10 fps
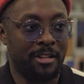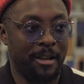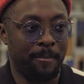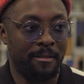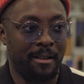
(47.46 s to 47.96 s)

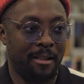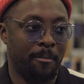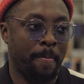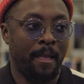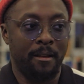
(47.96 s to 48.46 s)
Type in like
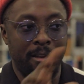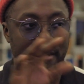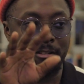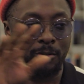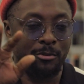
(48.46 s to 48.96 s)

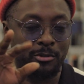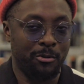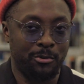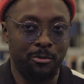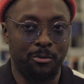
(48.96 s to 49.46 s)

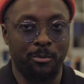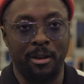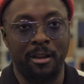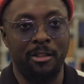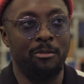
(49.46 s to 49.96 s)

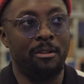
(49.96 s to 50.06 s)
90023 and